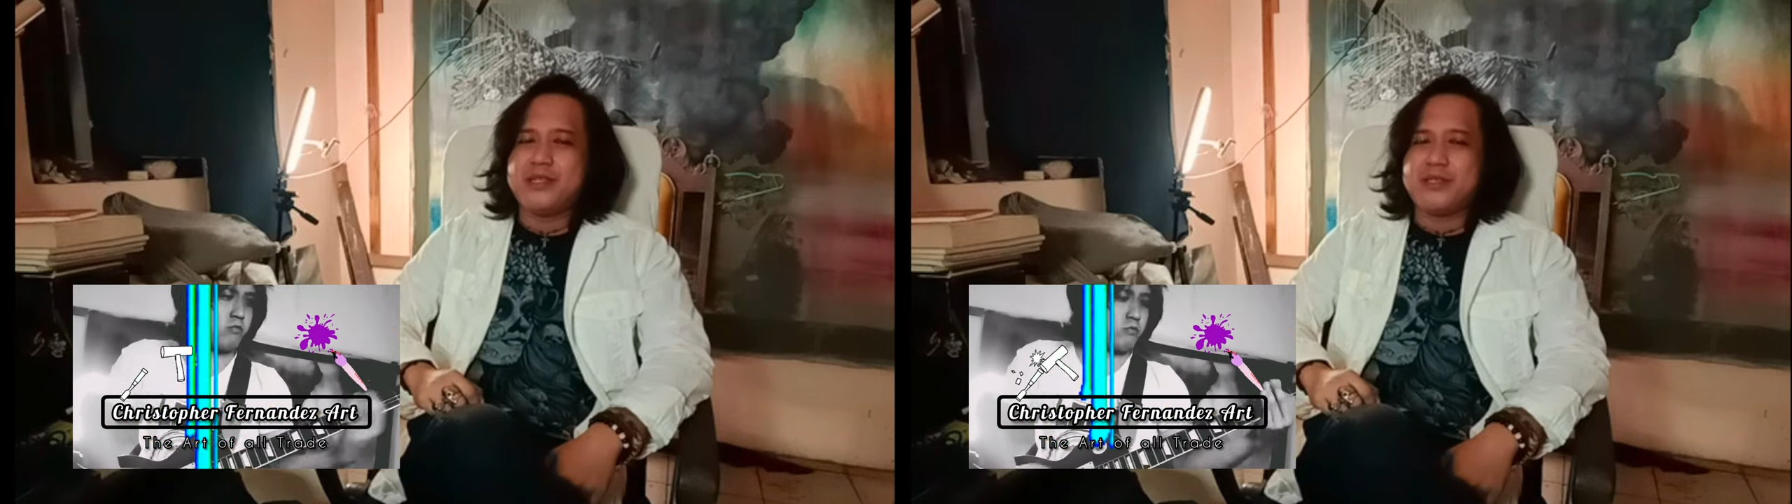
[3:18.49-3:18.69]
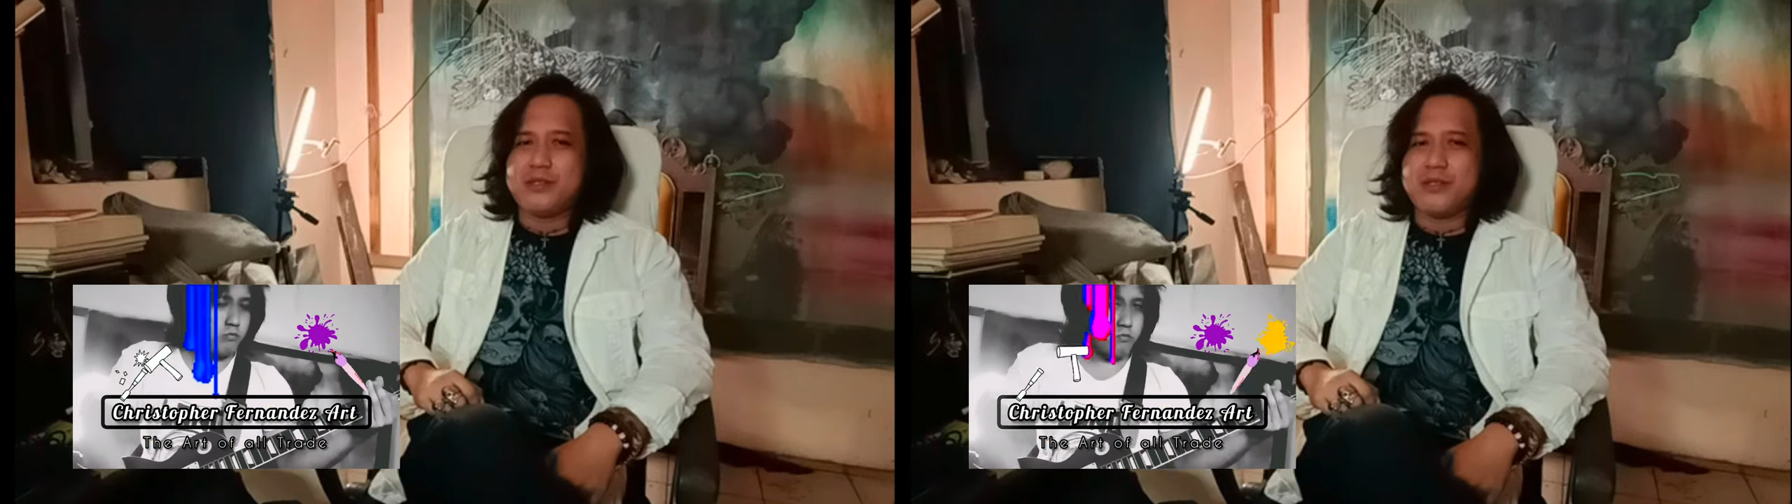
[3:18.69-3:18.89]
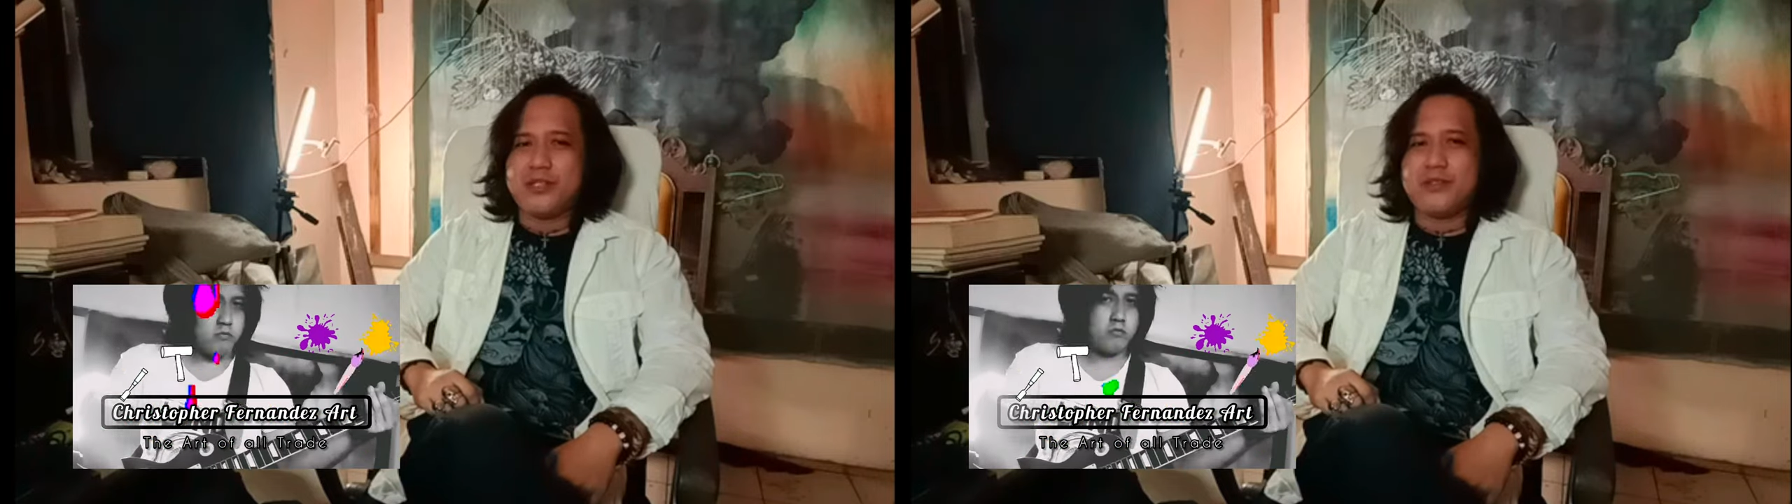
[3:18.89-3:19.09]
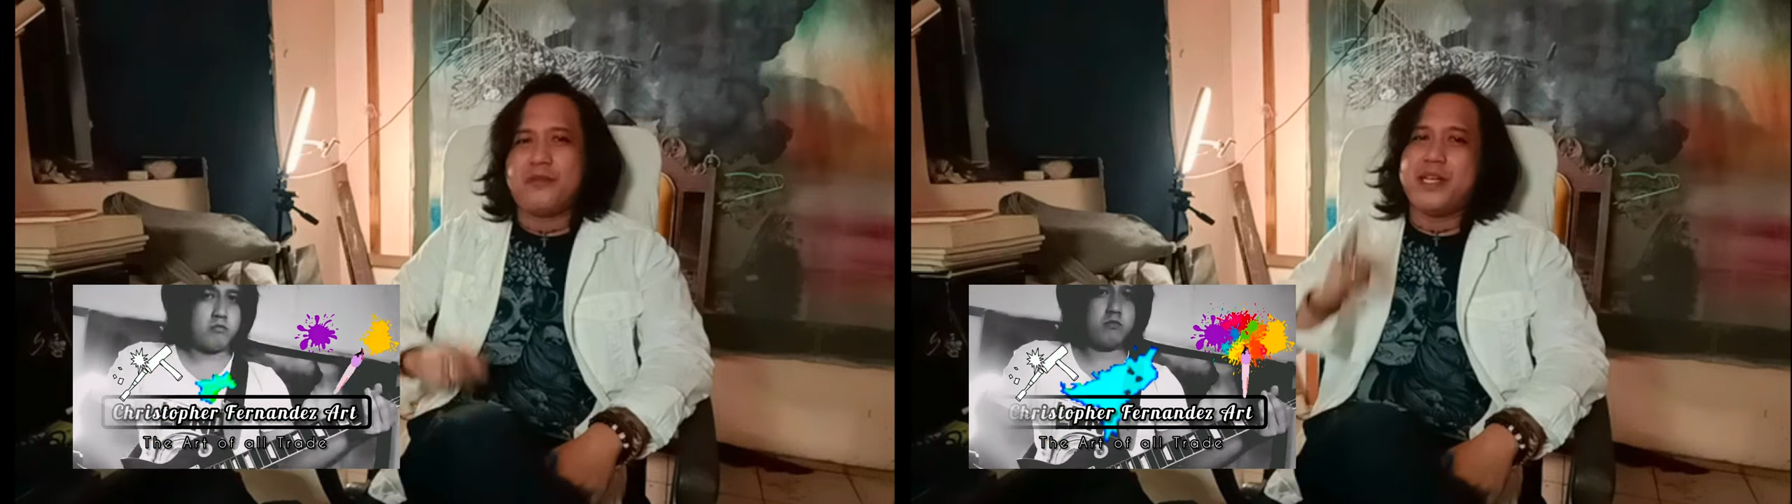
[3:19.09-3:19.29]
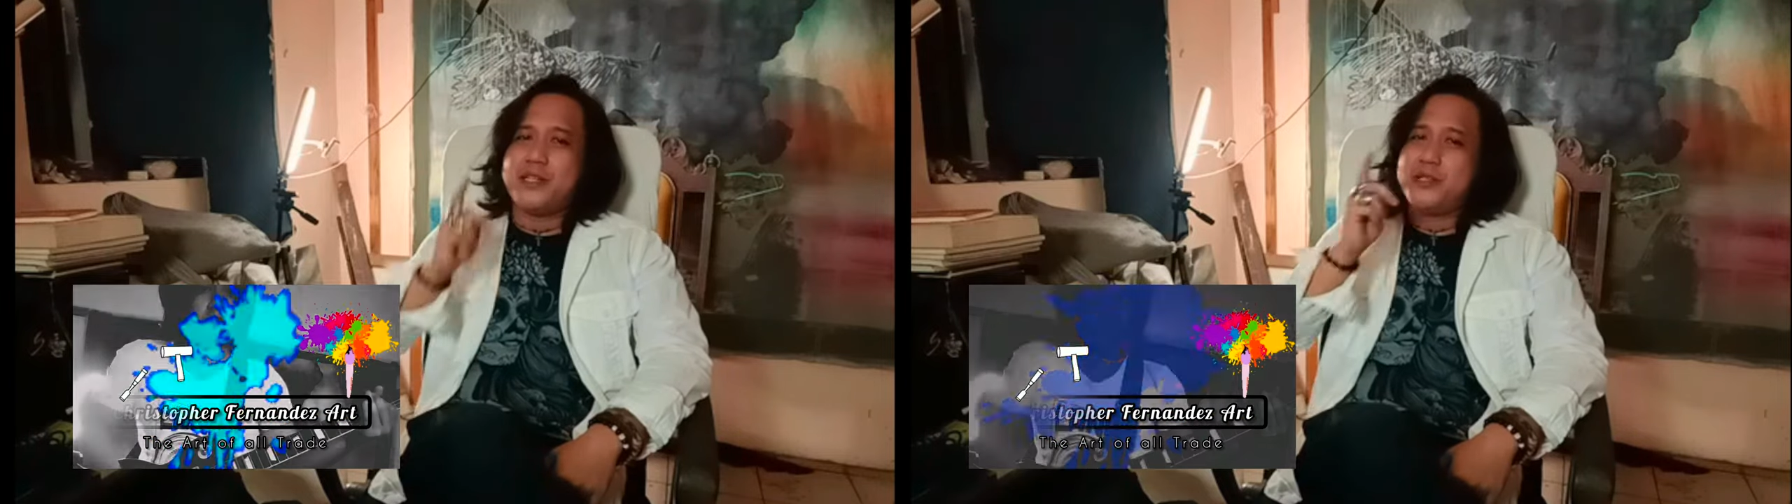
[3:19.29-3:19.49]
to
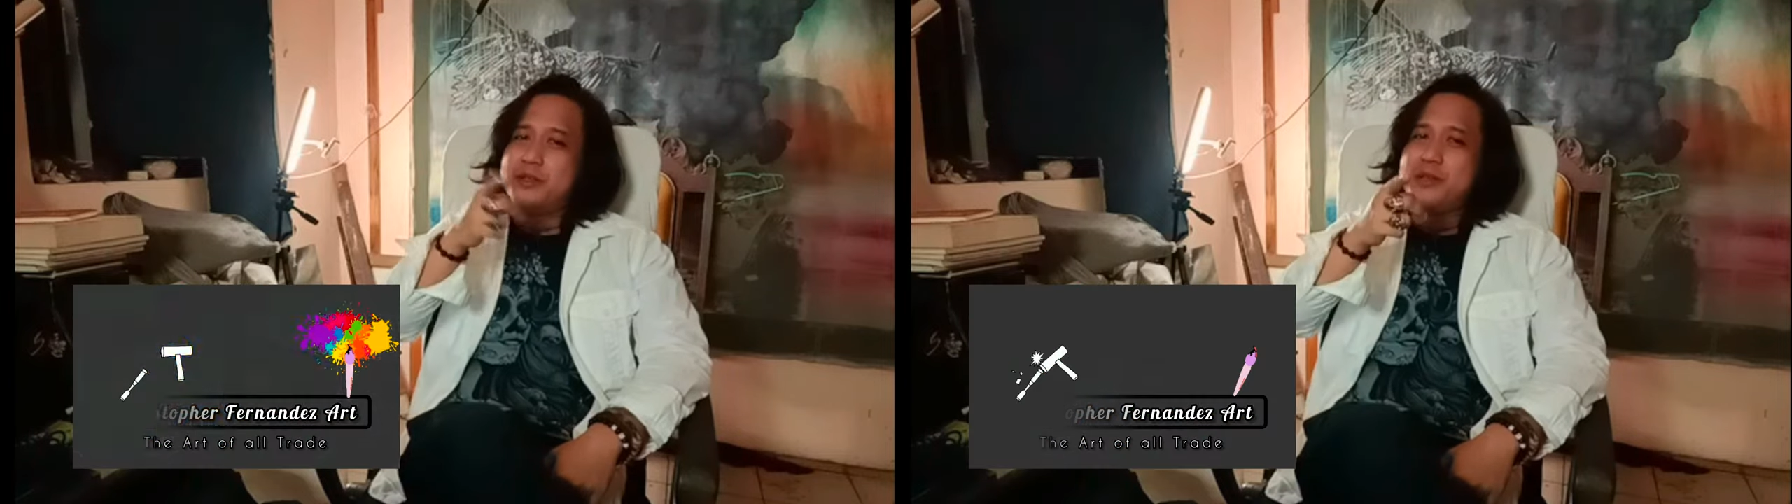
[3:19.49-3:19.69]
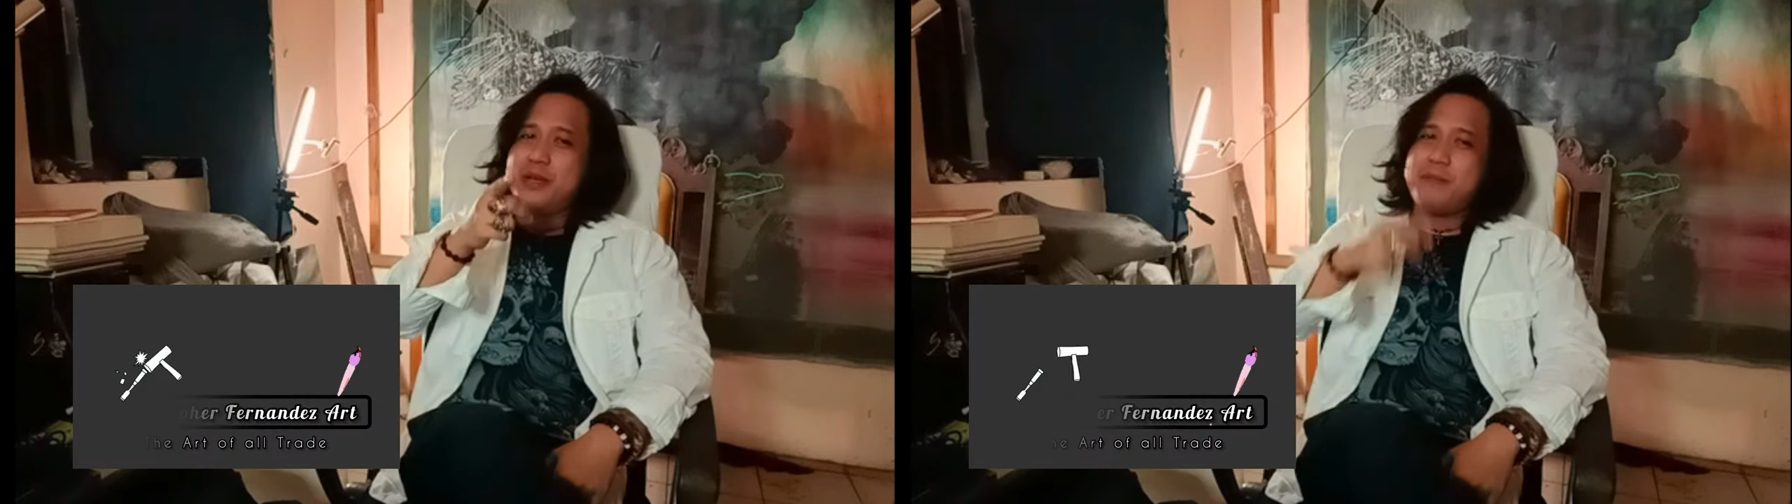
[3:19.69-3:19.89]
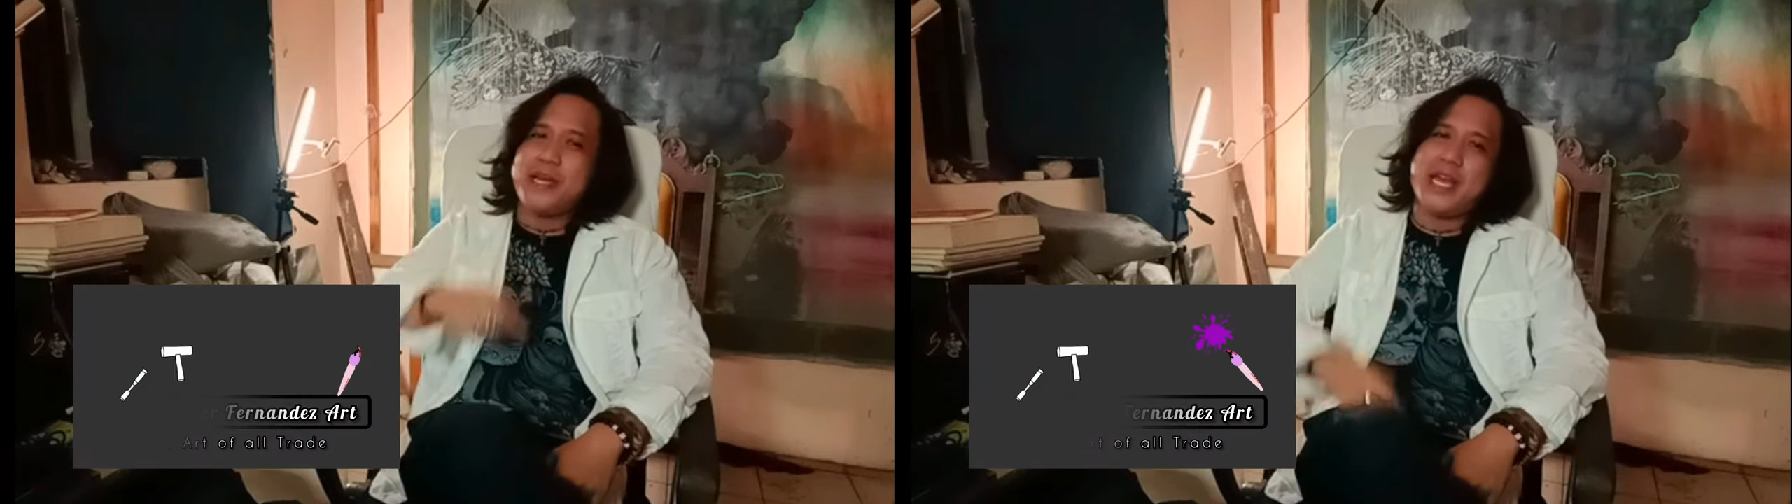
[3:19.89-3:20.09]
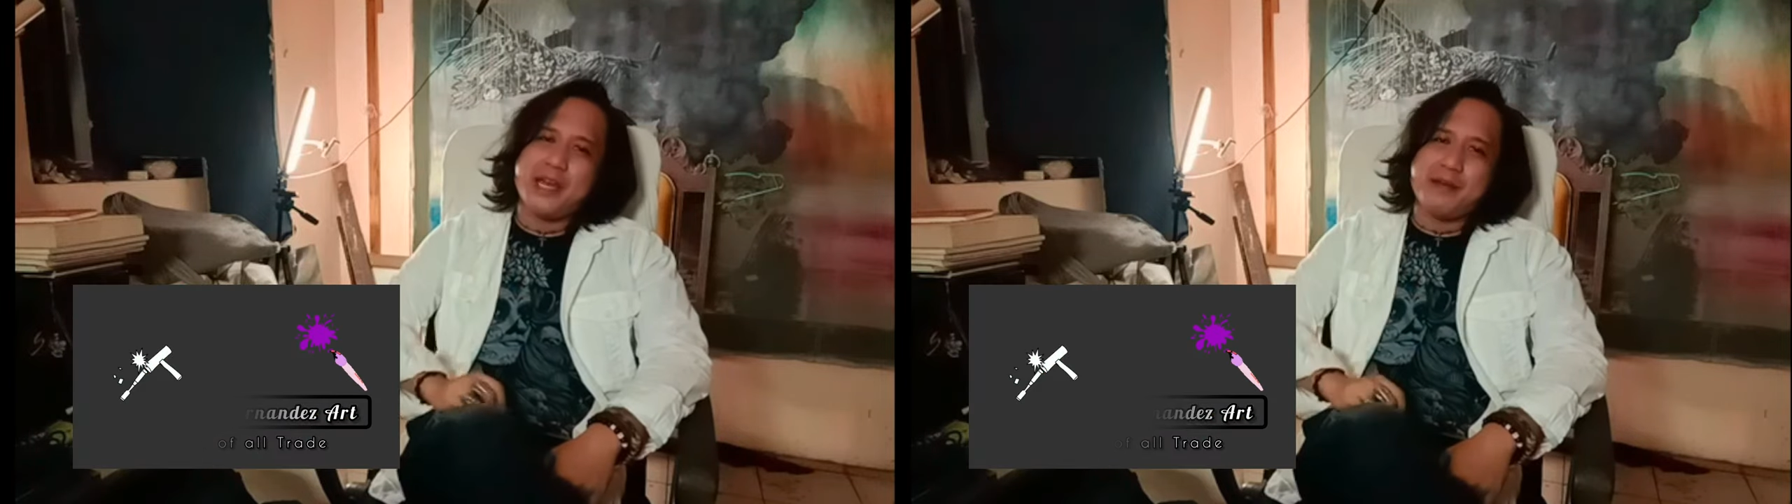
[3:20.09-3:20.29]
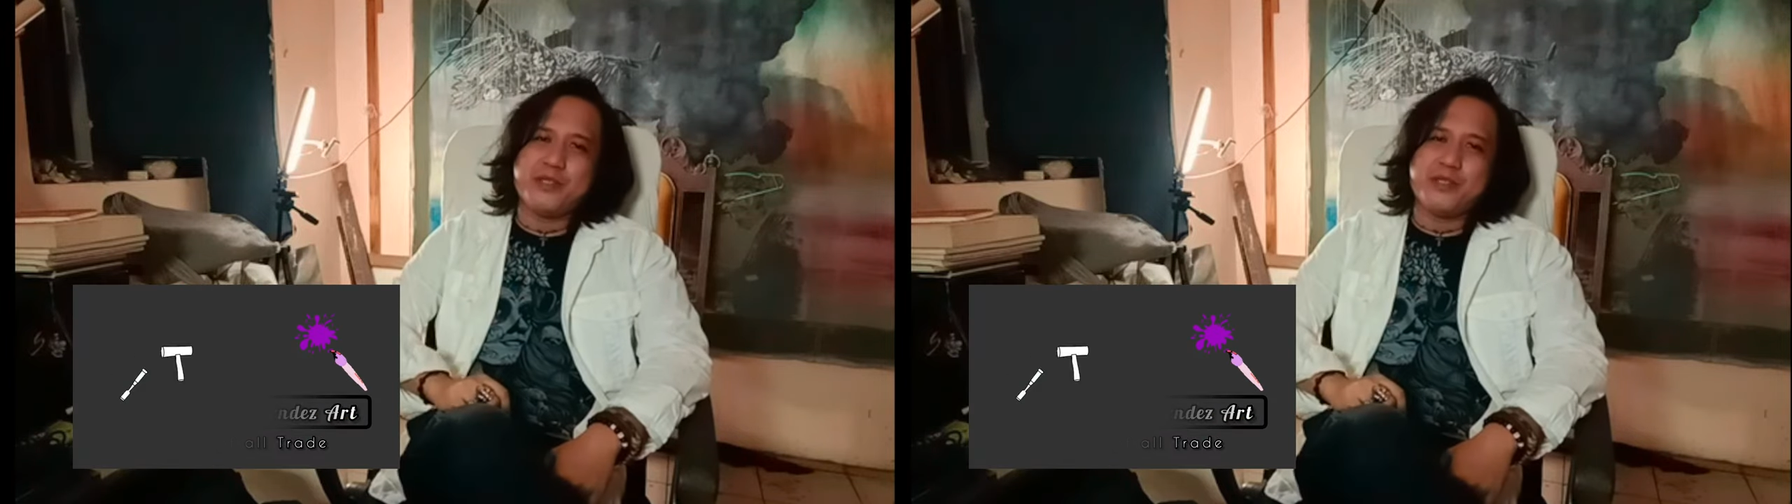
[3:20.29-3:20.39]
notify you if I have